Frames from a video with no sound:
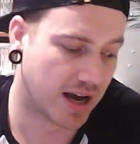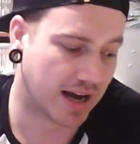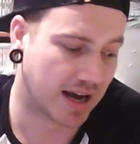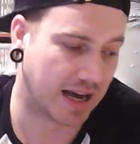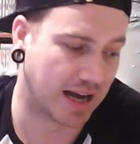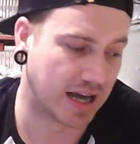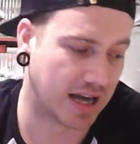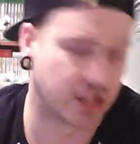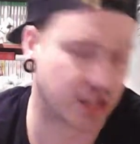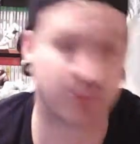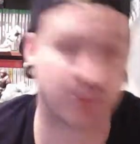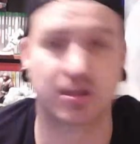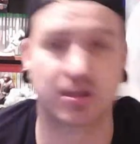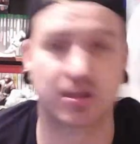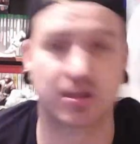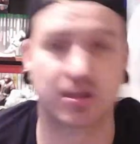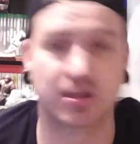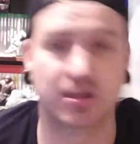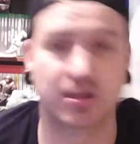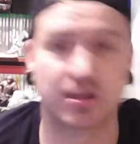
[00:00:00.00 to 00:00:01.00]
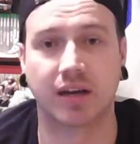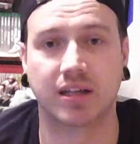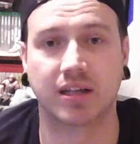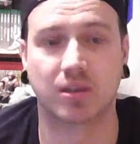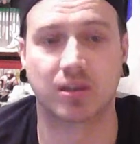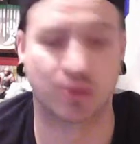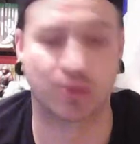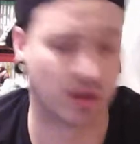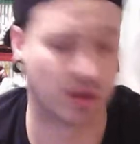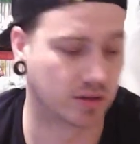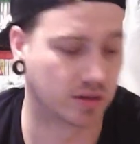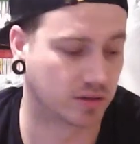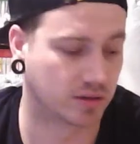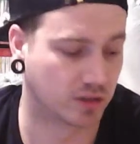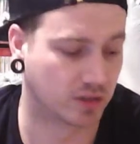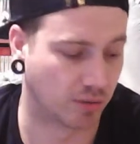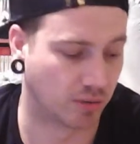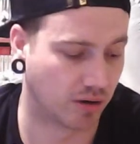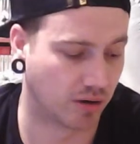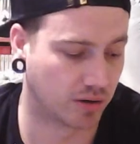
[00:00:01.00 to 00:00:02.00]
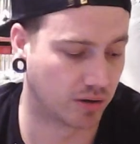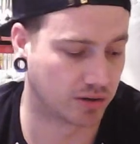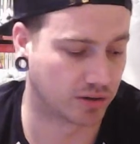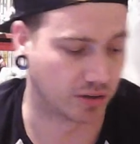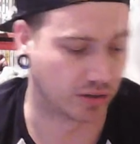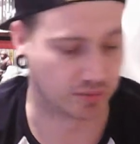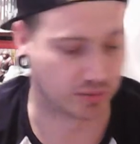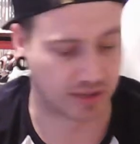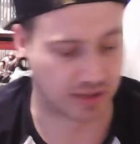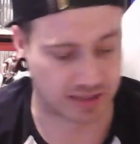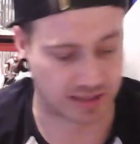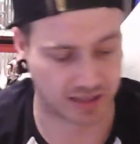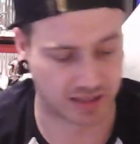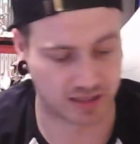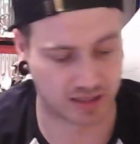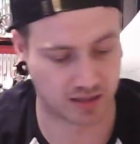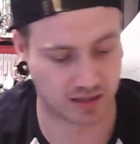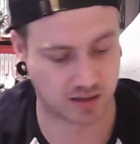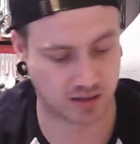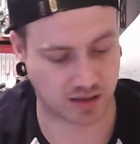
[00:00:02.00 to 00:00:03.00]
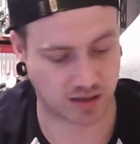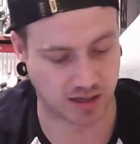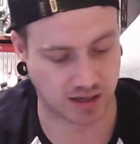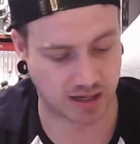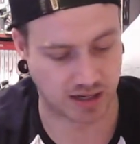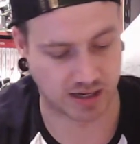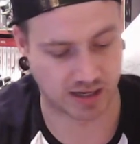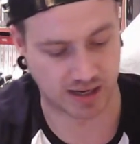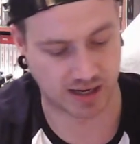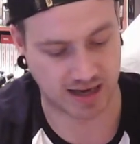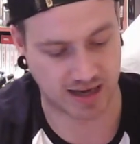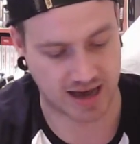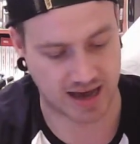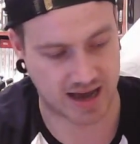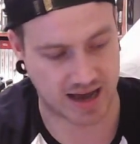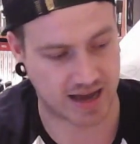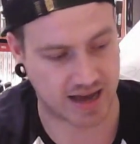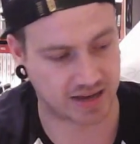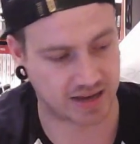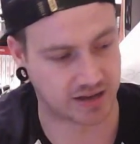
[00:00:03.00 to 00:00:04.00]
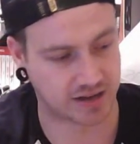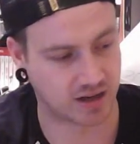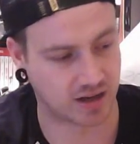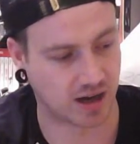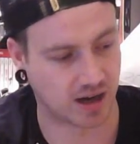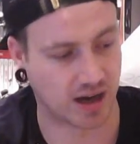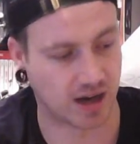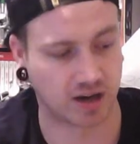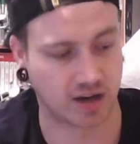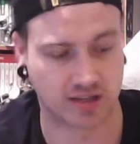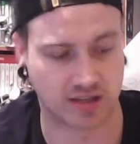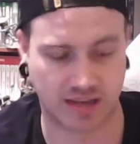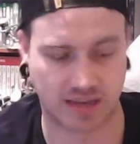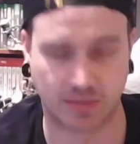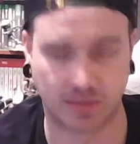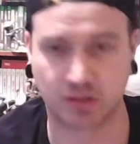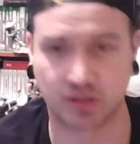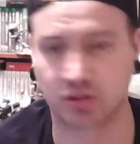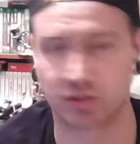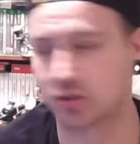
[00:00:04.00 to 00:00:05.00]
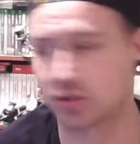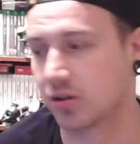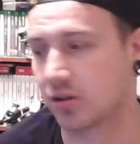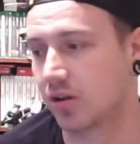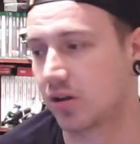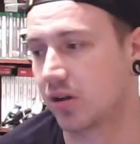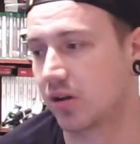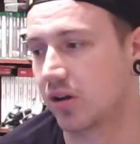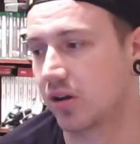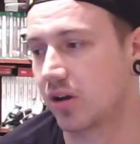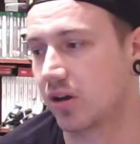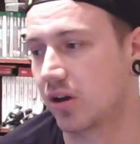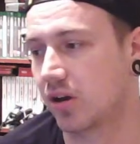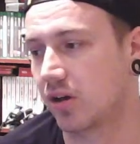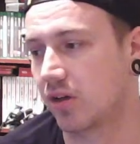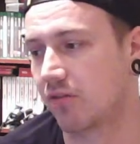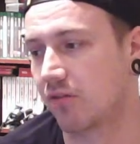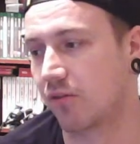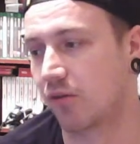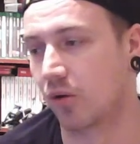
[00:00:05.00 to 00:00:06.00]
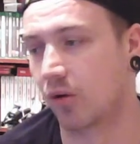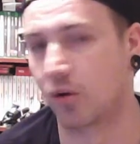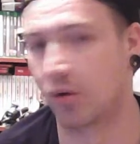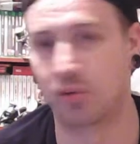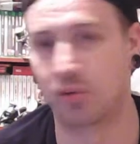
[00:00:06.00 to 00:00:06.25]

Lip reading: She was like, I'll bring it to work tomorrow. So they did, and I asked how much for